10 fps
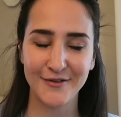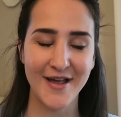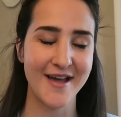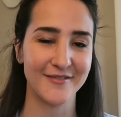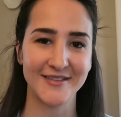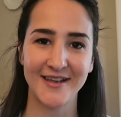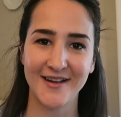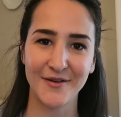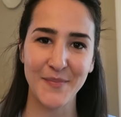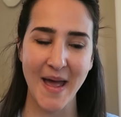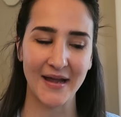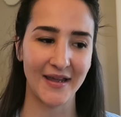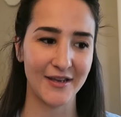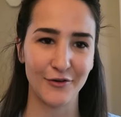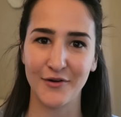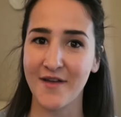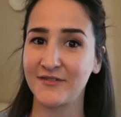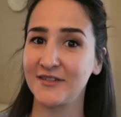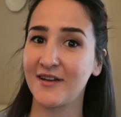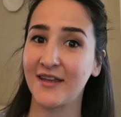the new house and unpack it. You don't
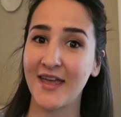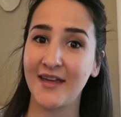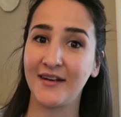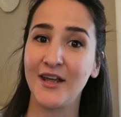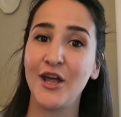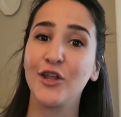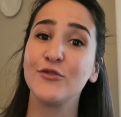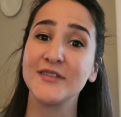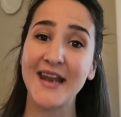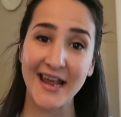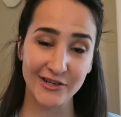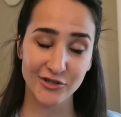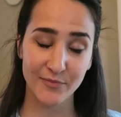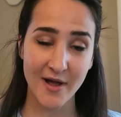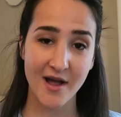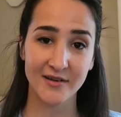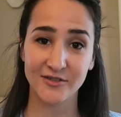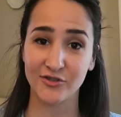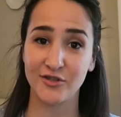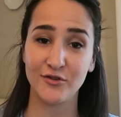have to, again, use an extra box.
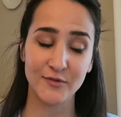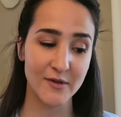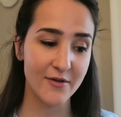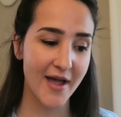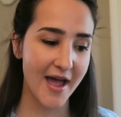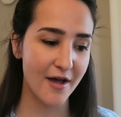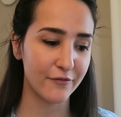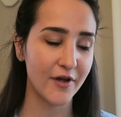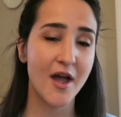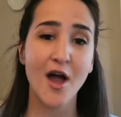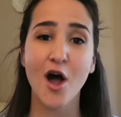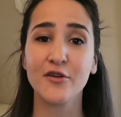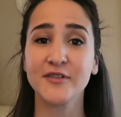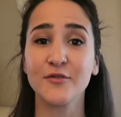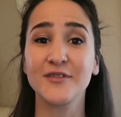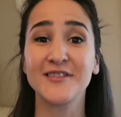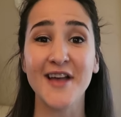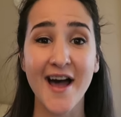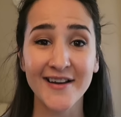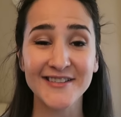Just use what you have. Also,
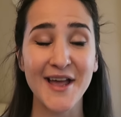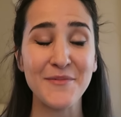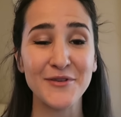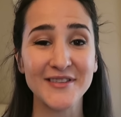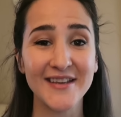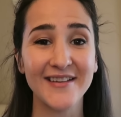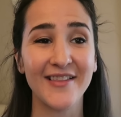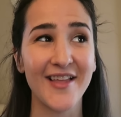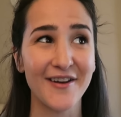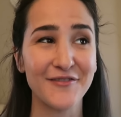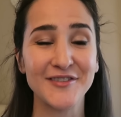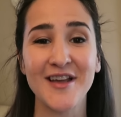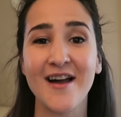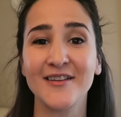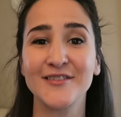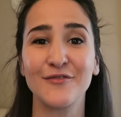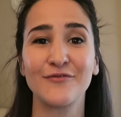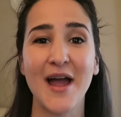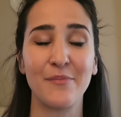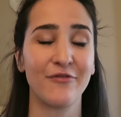socks. I'm using a lot of socks to
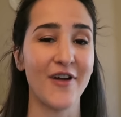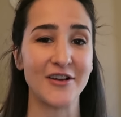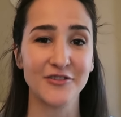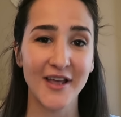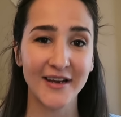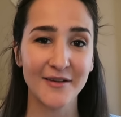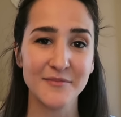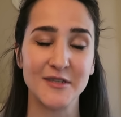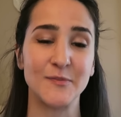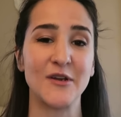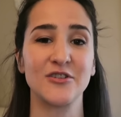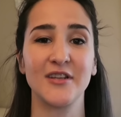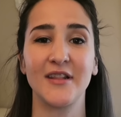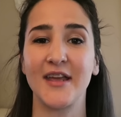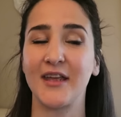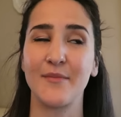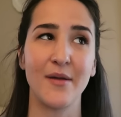wrap fragile items, especially like in